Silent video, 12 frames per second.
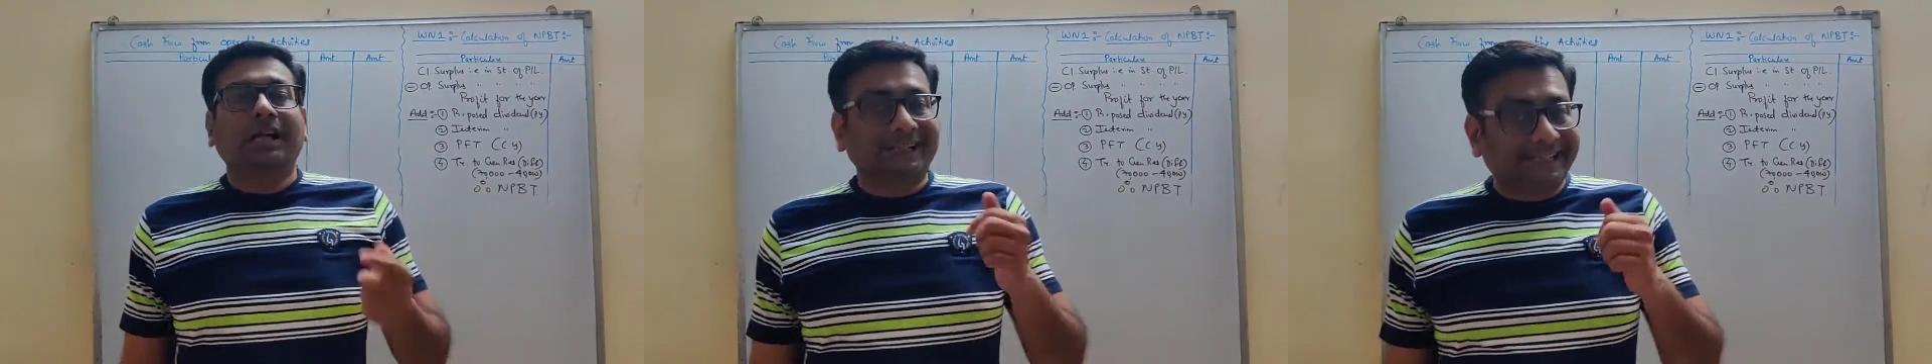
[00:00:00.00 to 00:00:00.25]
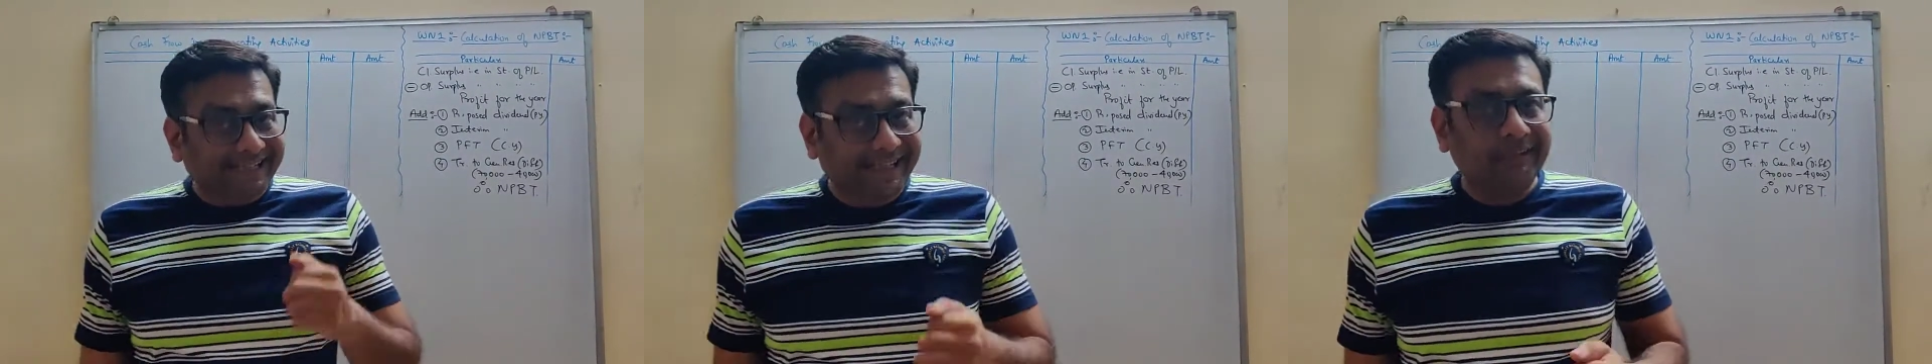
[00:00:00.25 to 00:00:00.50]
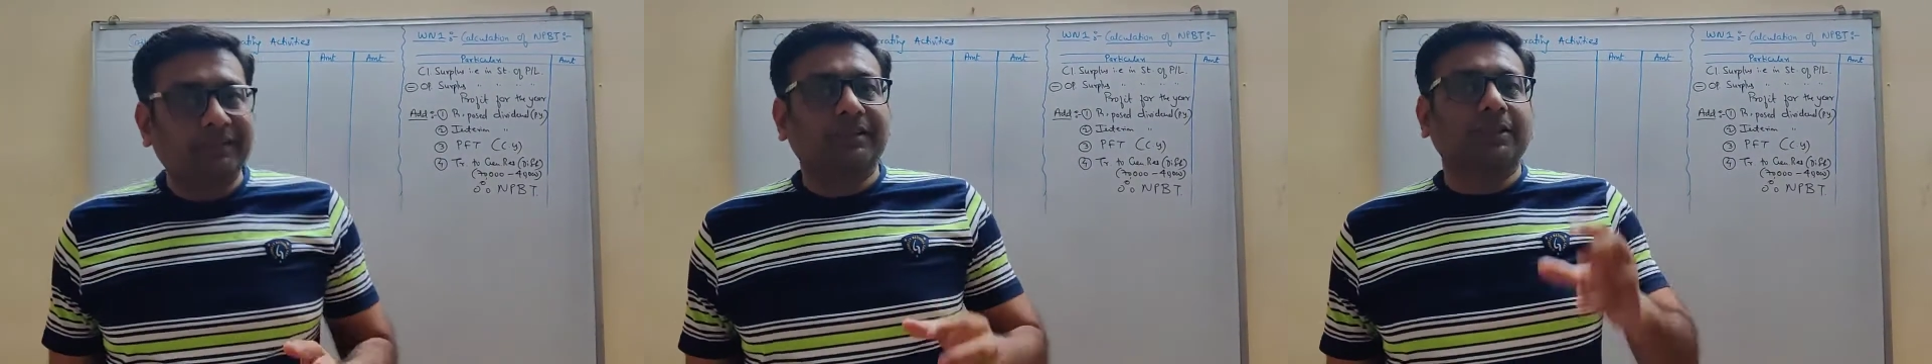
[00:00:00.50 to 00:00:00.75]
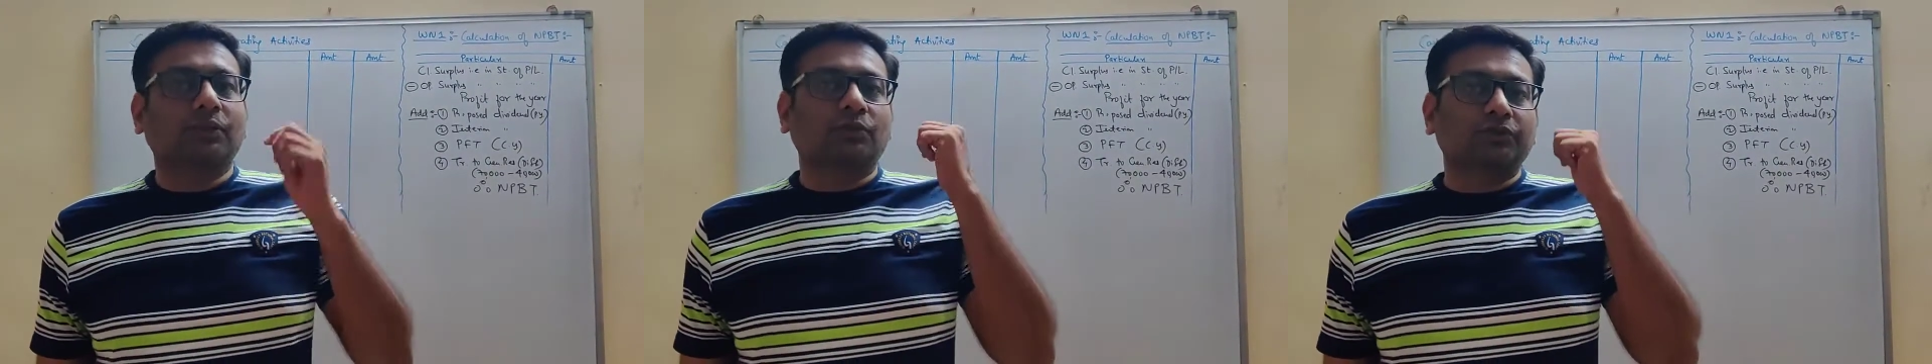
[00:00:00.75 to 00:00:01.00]
Again,
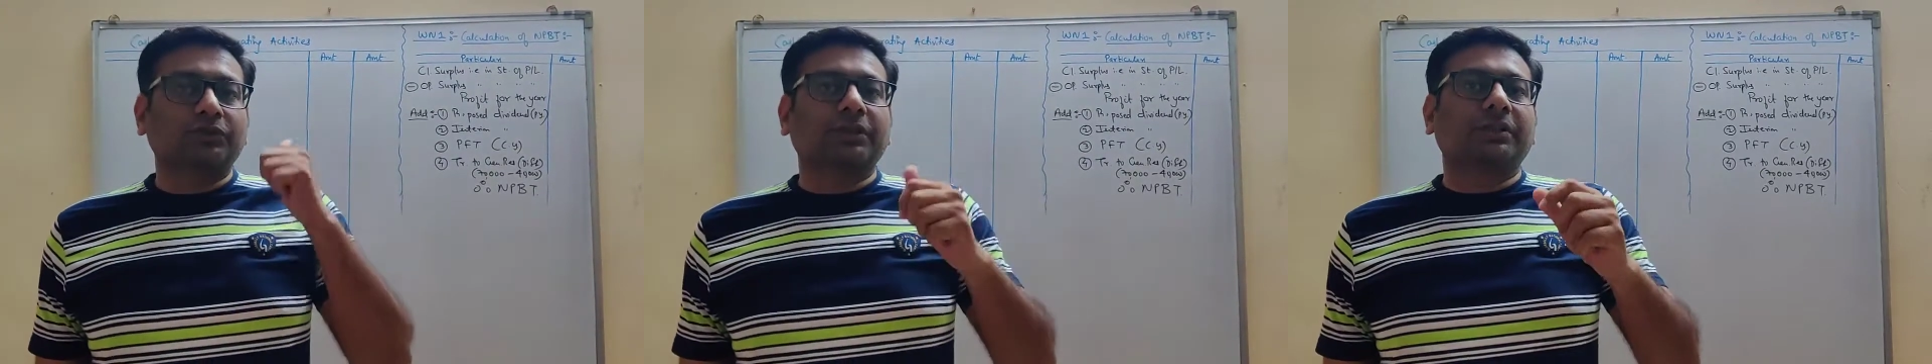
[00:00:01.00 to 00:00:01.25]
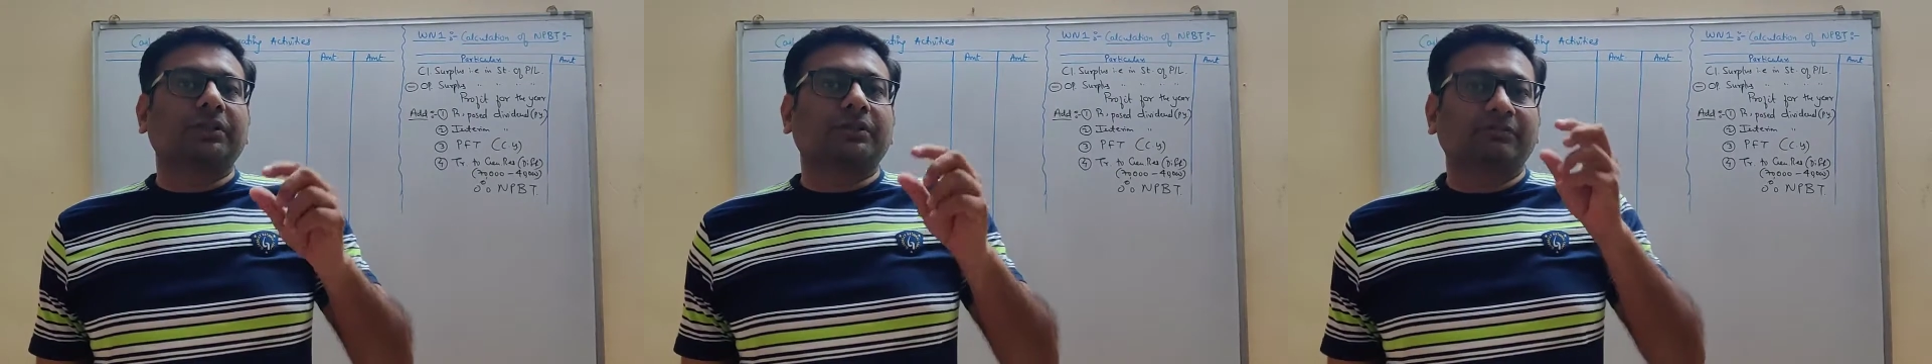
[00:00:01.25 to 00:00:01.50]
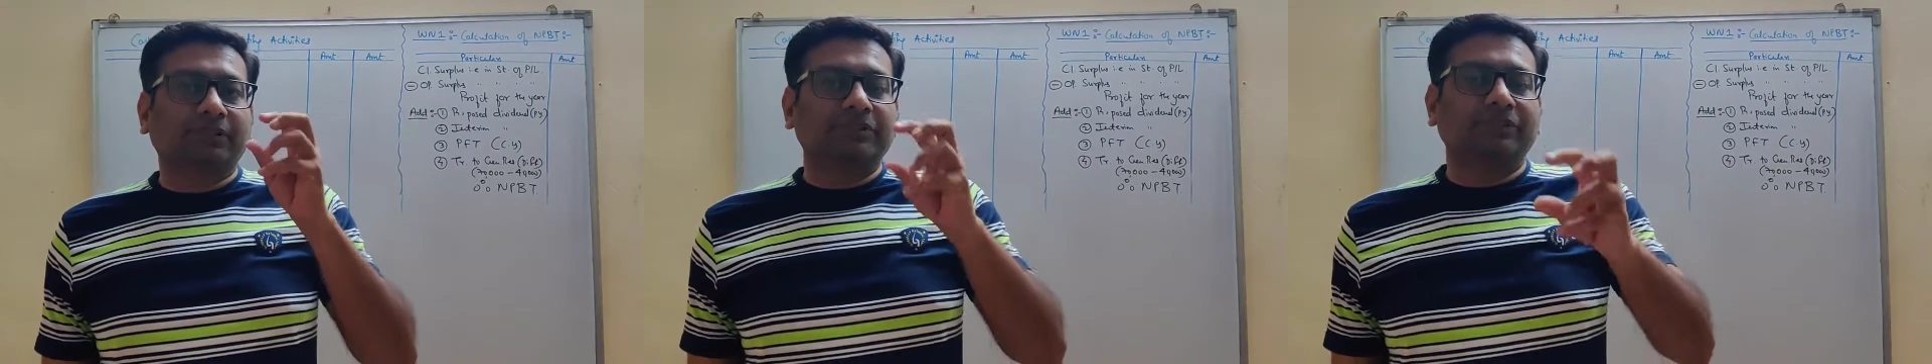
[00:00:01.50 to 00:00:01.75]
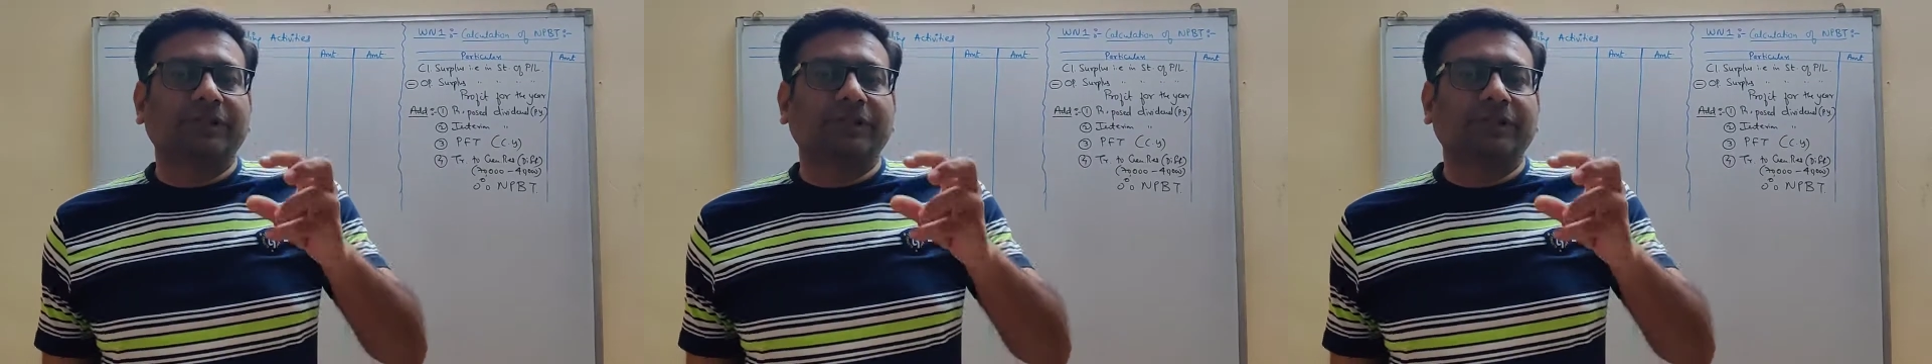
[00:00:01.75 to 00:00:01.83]
the question which